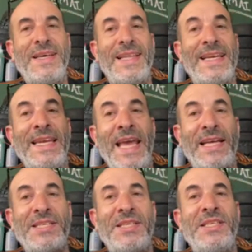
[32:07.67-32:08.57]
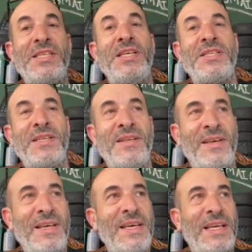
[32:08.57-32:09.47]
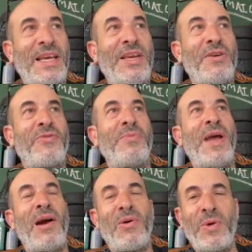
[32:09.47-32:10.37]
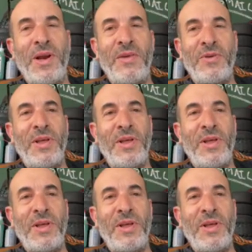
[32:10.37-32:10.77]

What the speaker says: like next season, like a year from now or whatever.